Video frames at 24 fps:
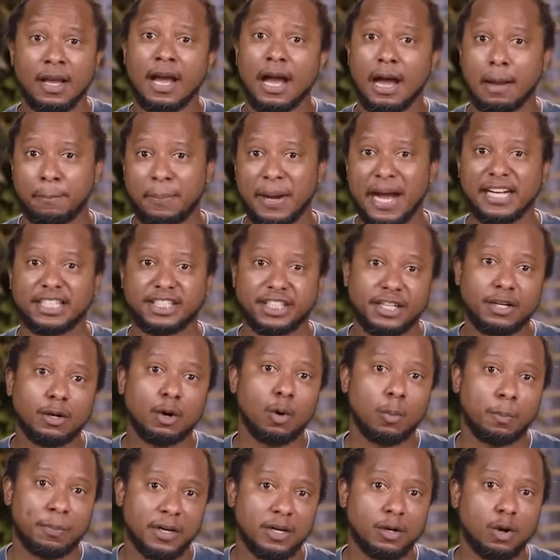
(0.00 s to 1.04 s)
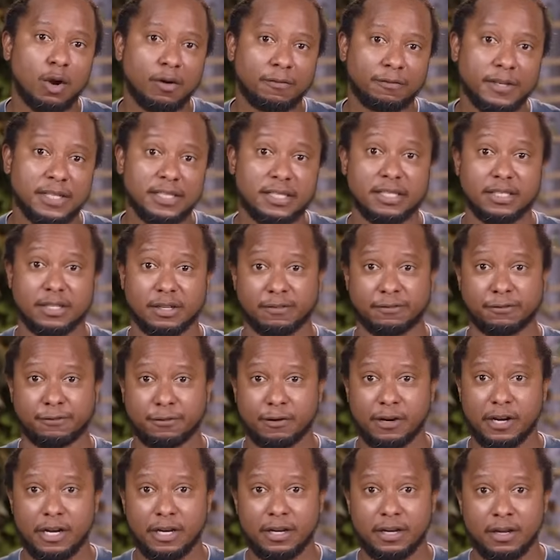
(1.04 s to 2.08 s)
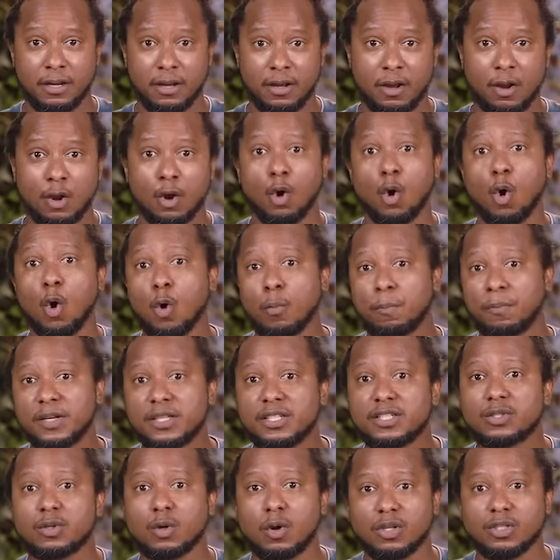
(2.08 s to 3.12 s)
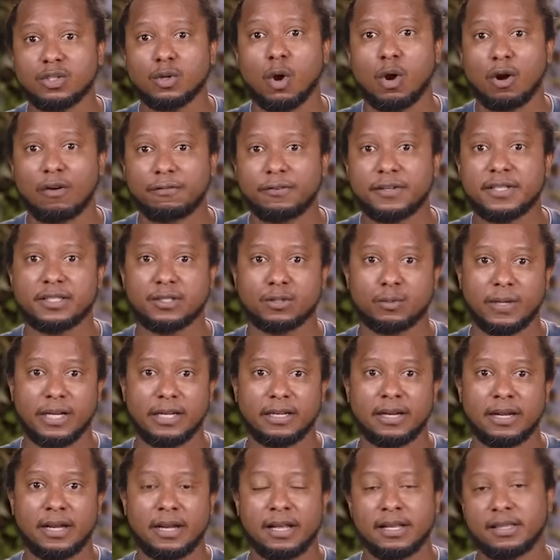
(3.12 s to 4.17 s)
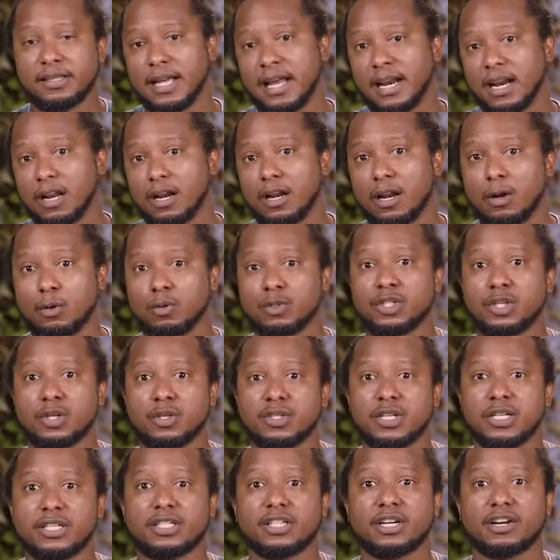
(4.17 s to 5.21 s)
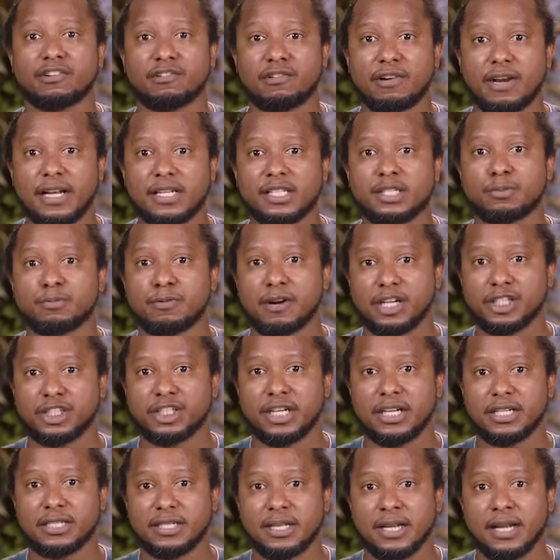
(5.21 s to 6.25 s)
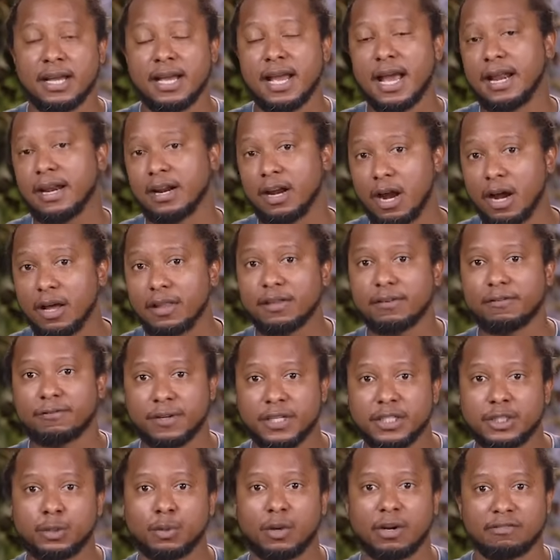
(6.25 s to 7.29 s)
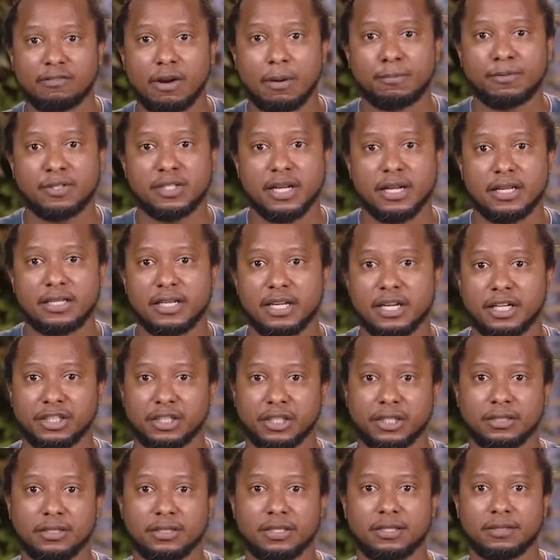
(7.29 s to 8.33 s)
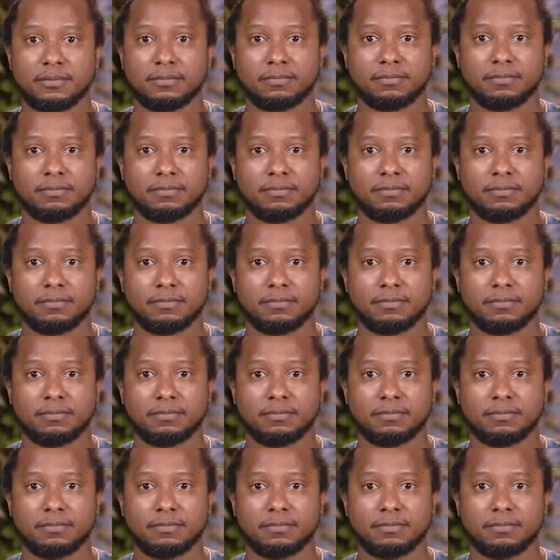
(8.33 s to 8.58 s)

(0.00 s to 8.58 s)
Apache OpenOffice is a free, open source office suite that allows users to create spreadsheets and other visual representations.